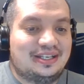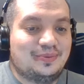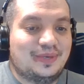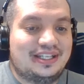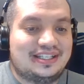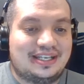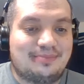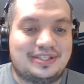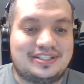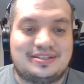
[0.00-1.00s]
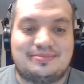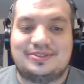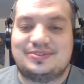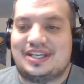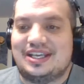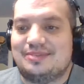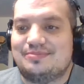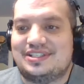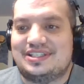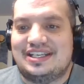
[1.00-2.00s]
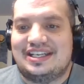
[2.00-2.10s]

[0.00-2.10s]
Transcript: went deep in some of those games.